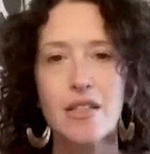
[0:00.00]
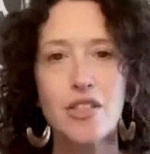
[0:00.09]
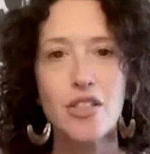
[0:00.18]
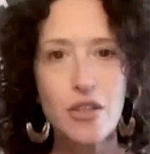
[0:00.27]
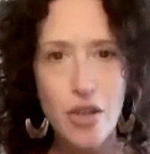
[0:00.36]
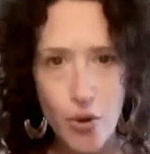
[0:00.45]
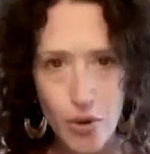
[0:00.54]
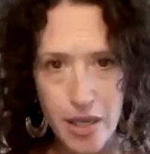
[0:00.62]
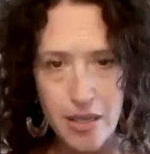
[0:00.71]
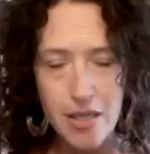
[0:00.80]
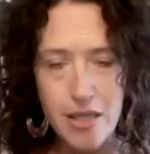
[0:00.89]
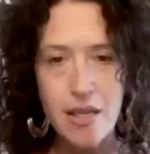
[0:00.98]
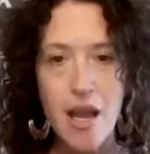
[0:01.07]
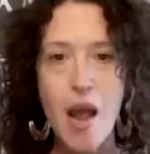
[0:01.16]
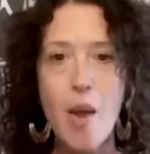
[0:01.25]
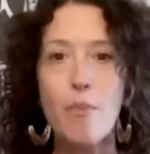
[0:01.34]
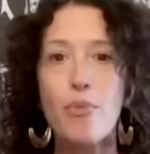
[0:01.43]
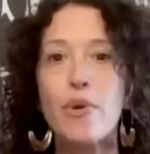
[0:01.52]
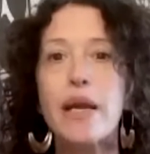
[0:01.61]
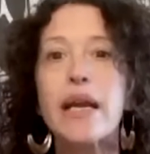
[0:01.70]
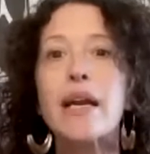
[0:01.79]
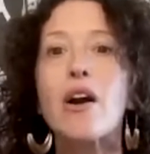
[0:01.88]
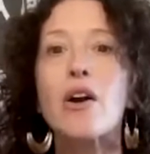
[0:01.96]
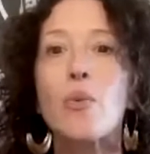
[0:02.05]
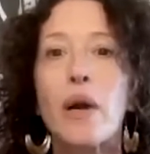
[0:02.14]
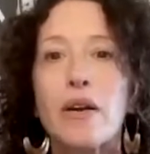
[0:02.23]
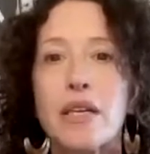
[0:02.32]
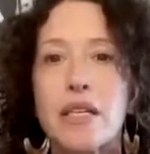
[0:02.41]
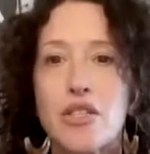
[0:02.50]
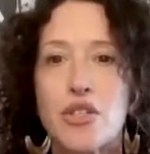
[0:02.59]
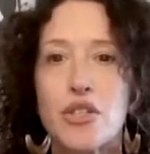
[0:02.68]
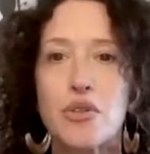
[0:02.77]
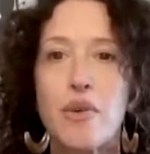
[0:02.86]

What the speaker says: to notice, bring our awareness to,